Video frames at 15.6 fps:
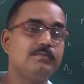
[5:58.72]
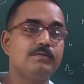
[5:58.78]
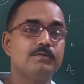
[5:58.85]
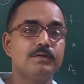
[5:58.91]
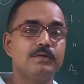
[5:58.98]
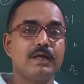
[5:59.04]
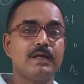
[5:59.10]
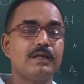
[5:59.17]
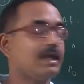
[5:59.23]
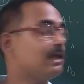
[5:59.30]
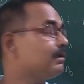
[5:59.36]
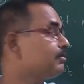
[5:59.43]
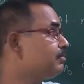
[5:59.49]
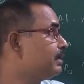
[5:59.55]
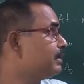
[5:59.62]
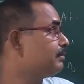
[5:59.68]
we can
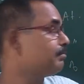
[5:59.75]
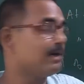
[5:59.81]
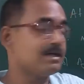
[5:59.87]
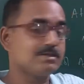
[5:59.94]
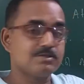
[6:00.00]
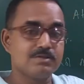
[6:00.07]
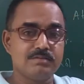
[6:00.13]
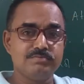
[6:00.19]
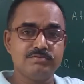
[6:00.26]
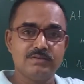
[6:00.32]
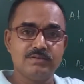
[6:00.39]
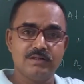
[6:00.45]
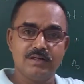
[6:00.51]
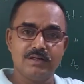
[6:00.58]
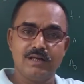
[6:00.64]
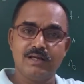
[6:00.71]
calculate mass of
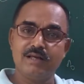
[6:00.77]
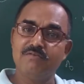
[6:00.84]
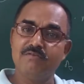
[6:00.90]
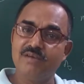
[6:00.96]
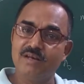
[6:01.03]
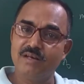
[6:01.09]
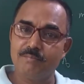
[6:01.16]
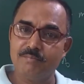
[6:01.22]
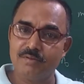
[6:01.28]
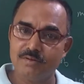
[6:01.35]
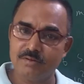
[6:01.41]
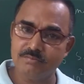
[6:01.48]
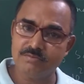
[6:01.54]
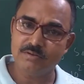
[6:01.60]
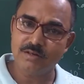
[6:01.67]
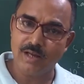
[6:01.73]
a given number
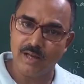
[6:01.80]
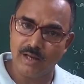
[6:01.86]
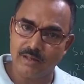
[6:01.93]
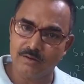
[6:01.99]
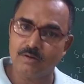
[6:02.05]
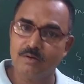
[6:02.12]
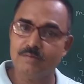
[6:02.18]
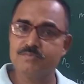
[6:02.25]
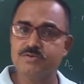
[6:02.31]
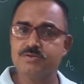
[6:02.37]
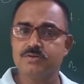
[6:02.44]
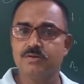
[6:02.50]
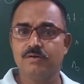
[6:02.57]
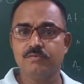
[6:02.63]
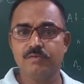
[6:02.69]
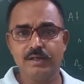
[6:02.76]
of atoms
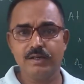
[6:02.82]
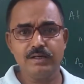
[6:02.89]
of an